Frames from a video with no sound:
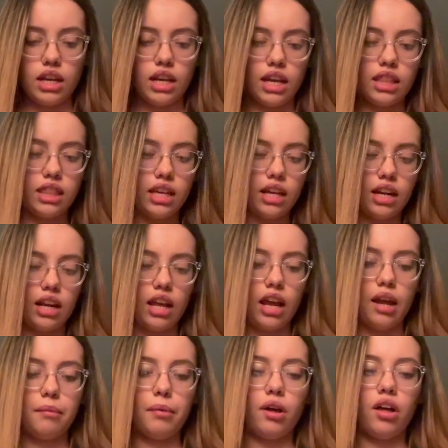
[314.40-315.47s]
And then
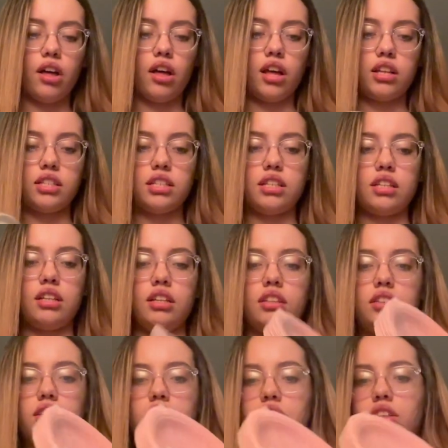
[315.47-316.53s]
I bought
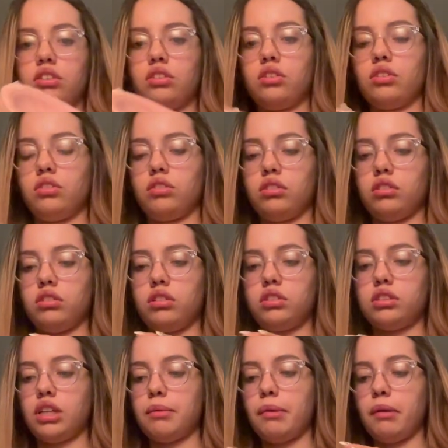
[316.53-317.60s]
little,
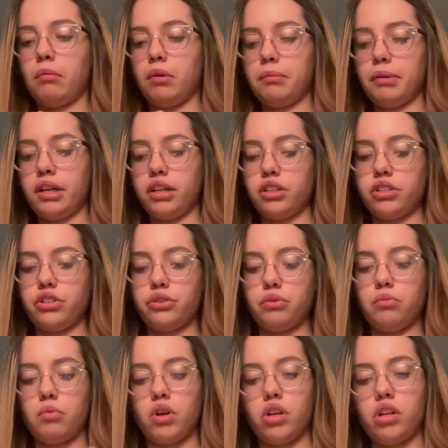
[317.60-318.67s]
did I buy one pack or
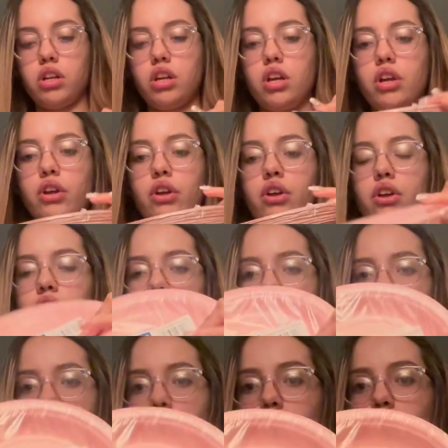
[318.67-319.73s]
two? One.
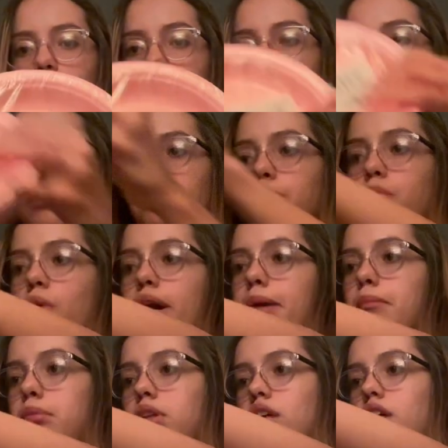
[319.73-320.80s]
More
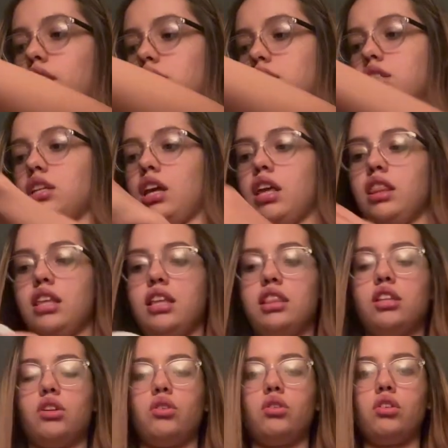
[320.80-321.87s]
white plates and then
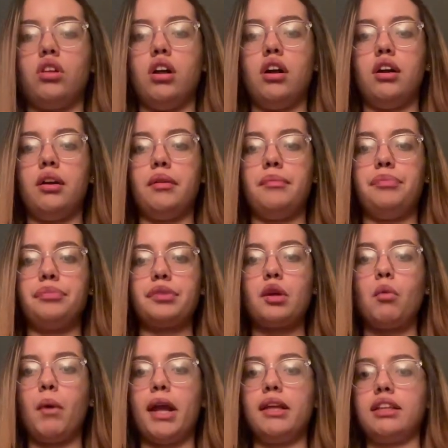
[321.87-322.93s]
little, um,
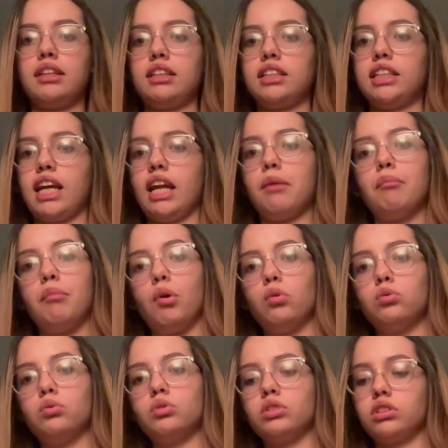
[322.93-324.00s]
white kind of
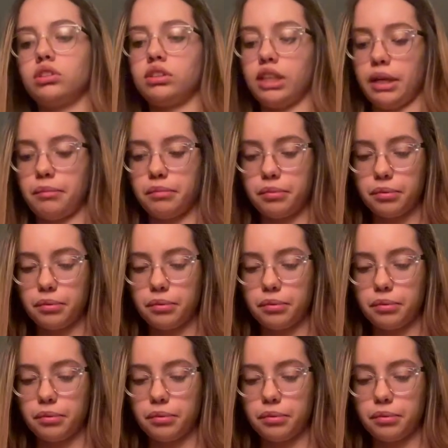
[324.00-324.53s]
bowls type